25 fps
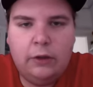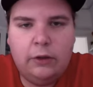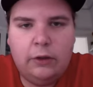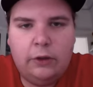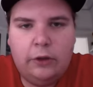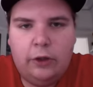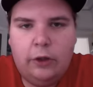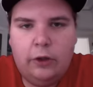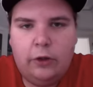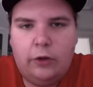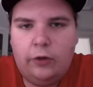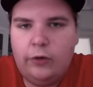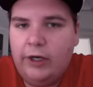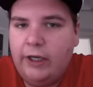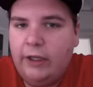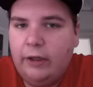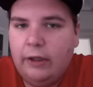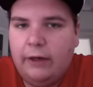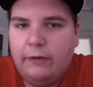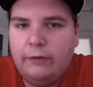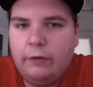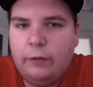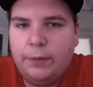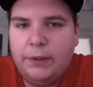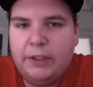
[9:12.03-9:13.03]
Your green
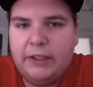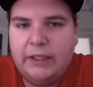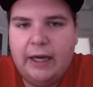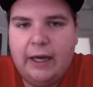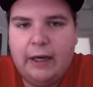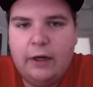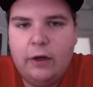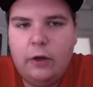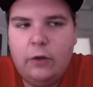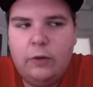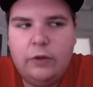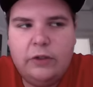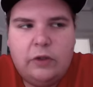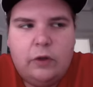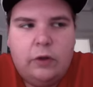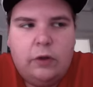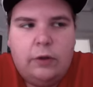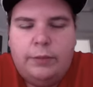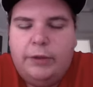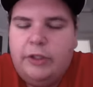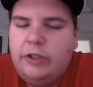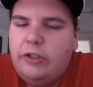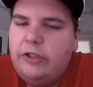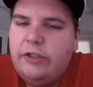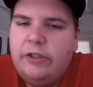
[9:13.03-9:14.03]
level potato is going
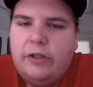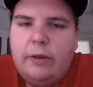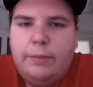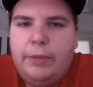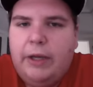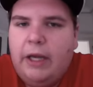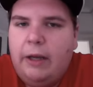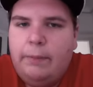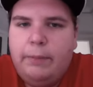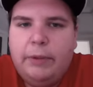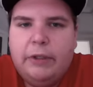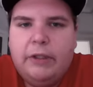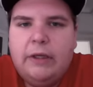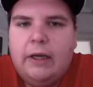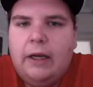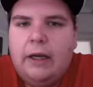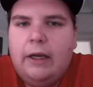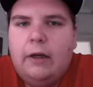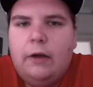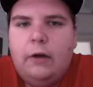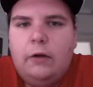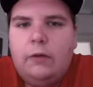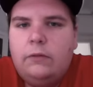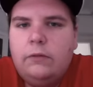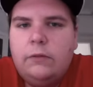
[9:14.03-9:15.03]
to be just a baked
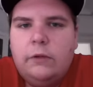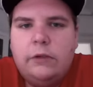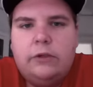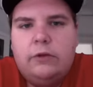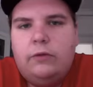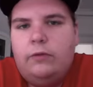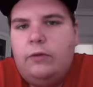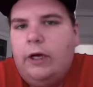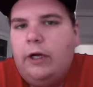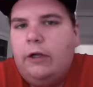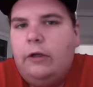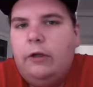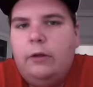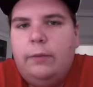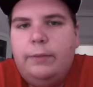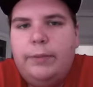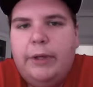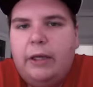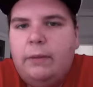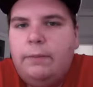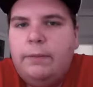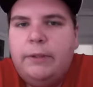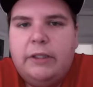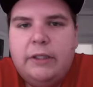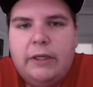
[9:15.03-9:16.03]
potato, just a regular
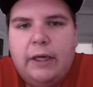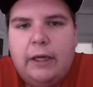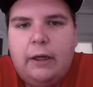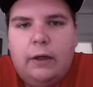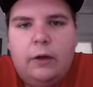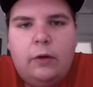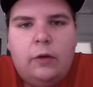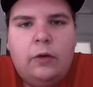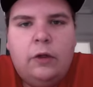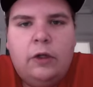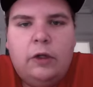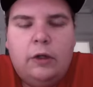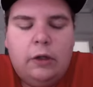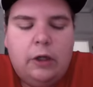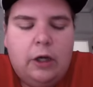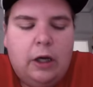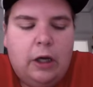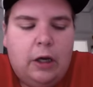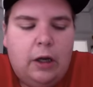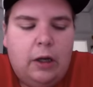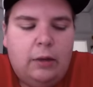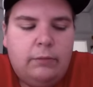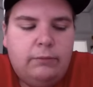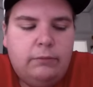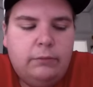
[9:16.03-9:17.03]
baked potato,
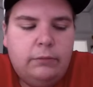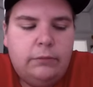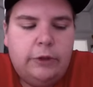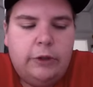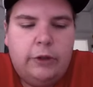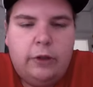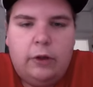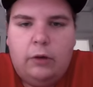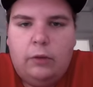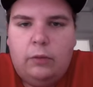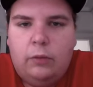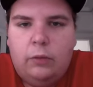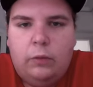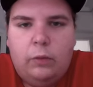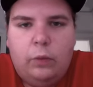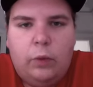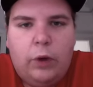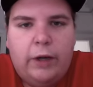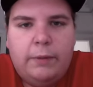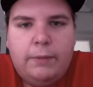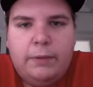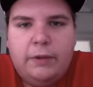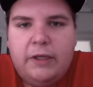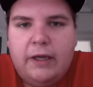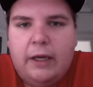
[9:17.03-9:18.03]
um, you know,
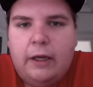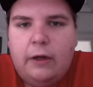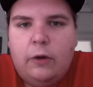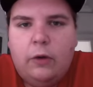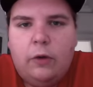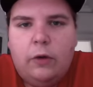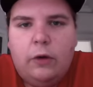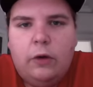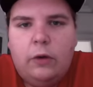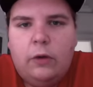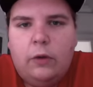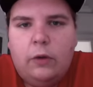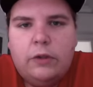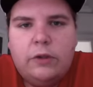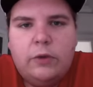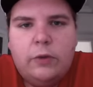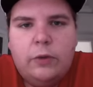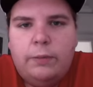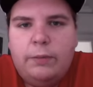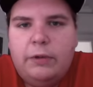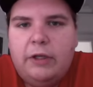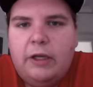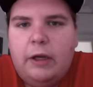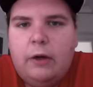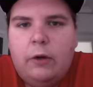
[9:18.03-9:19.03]
white potato or, or
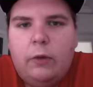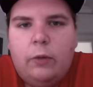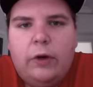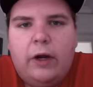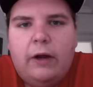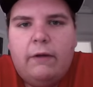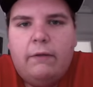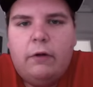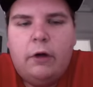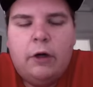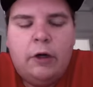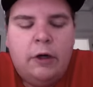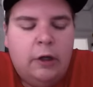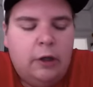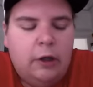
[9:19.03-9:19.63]
sweet potato, whatever.